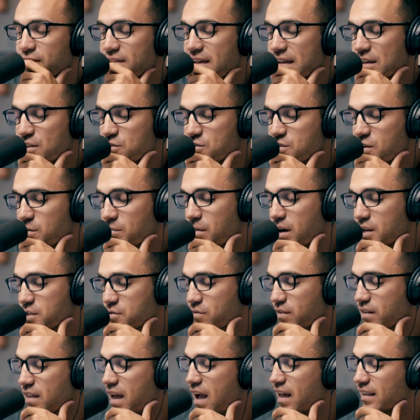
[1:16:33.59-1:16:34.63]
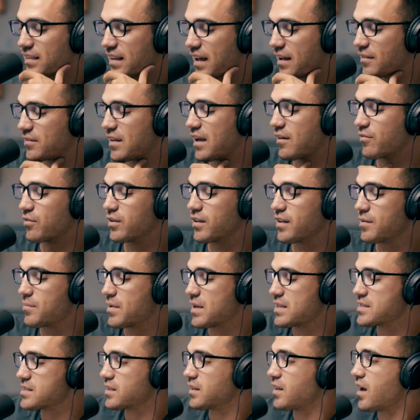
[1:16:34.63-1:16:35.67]
Thank you so much for that. that that really
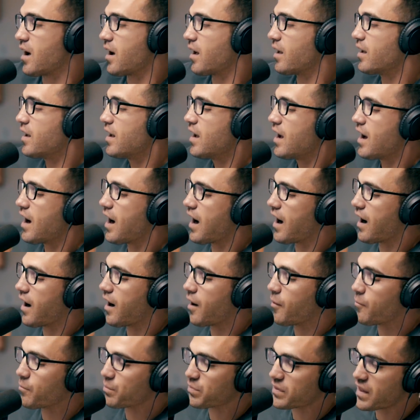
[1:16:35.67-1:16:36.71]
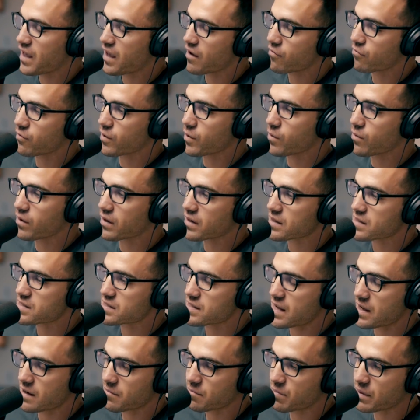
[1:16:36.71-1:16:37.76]
means a lot. Um, if we want to
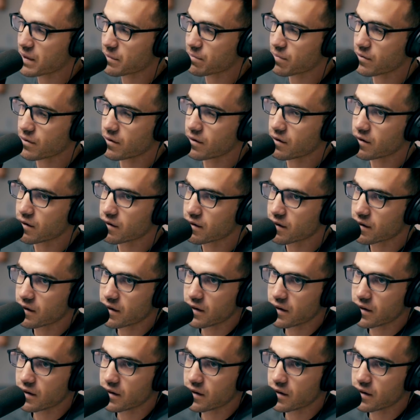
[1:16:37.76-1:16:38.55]
send people